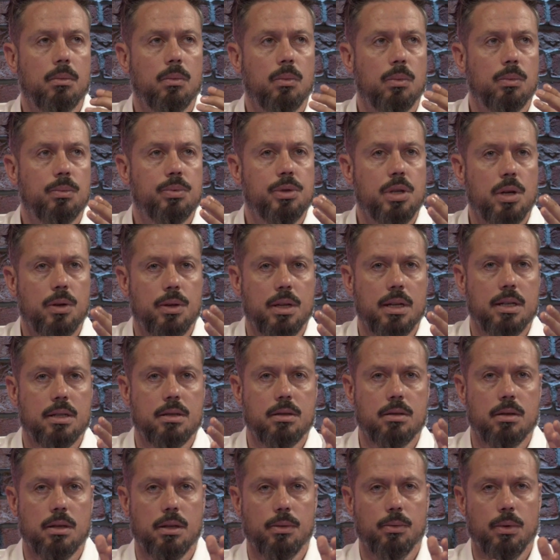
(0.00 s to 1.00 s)
So
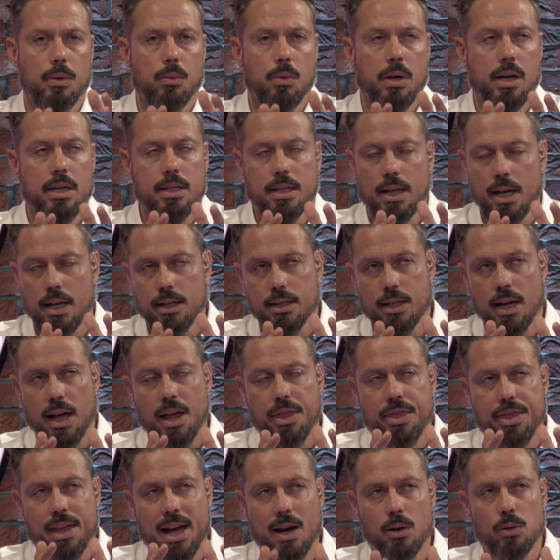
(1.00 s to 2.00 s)
is it
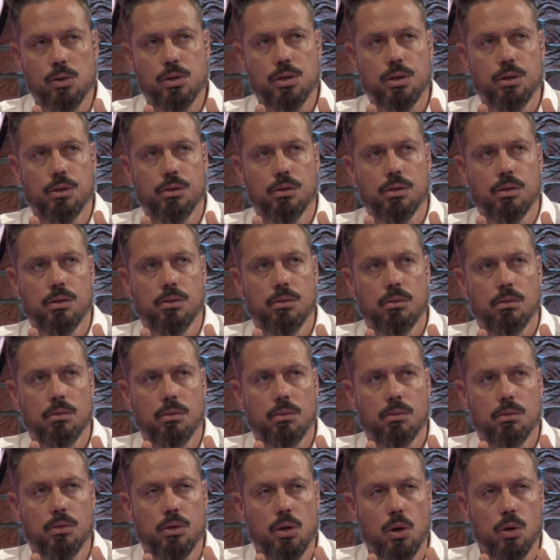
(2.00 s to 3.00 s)
1,000
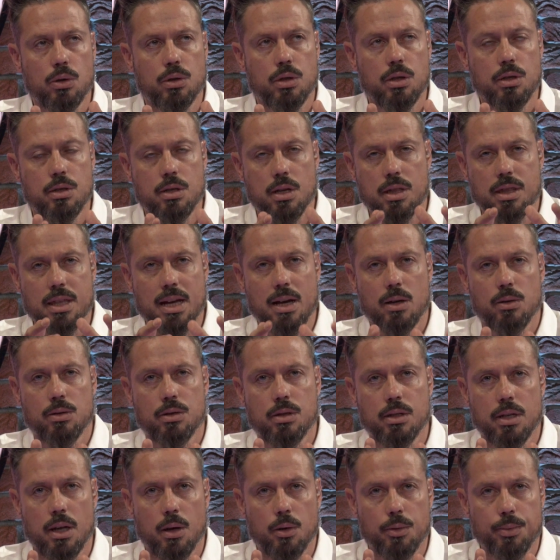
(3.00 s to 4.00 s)
doctors,
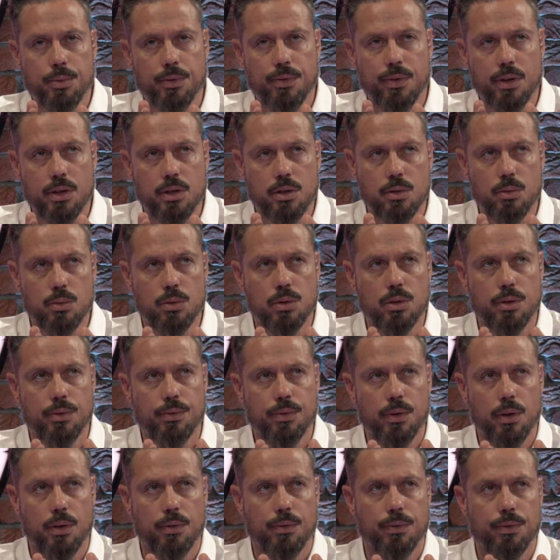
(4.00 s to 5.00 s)
1,000 health professionals
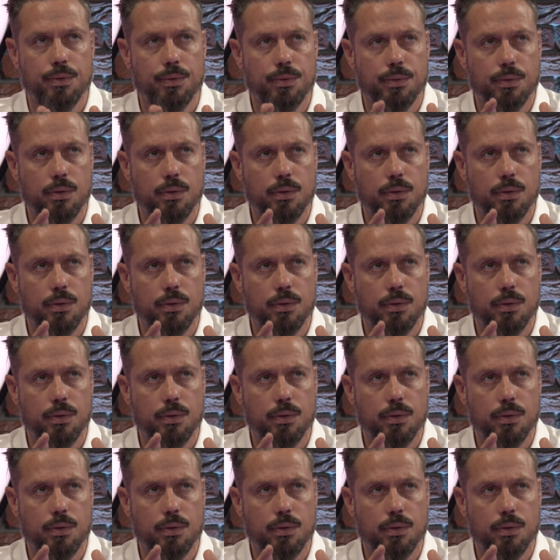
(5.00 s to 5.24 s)
have